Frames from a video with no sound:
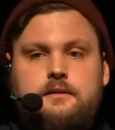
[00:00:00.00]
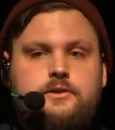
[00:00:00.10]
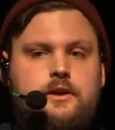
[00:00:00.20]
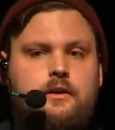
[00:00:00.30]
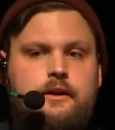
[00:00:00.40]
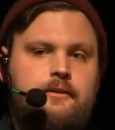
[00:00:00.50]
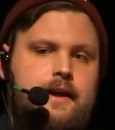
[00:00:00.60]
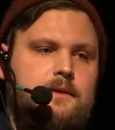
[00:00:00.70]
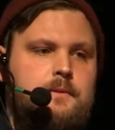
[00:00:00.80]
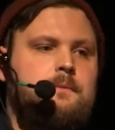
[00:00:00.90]
So if I
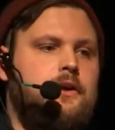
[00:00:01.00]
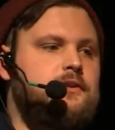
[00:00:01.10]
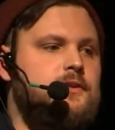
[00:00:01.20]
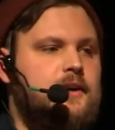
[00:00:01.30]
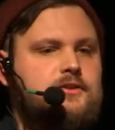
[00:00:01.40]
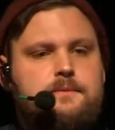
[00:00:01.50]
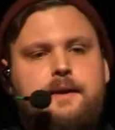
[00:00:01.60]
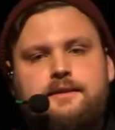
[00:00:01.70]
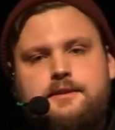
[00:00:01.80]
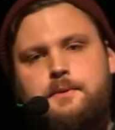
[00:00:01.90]
had been bothered to actually
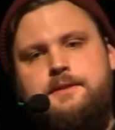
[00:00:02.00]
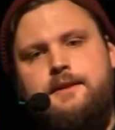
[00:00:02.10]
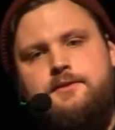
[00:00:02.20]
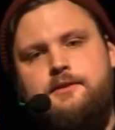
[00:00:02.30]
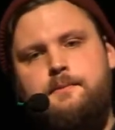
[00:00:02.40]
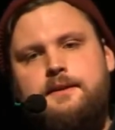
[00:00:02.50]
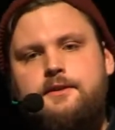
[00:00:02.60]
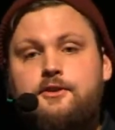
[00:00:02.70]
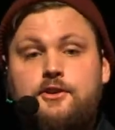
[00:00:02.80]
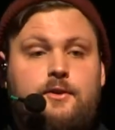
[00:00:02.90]
make this presentation in Spectacle,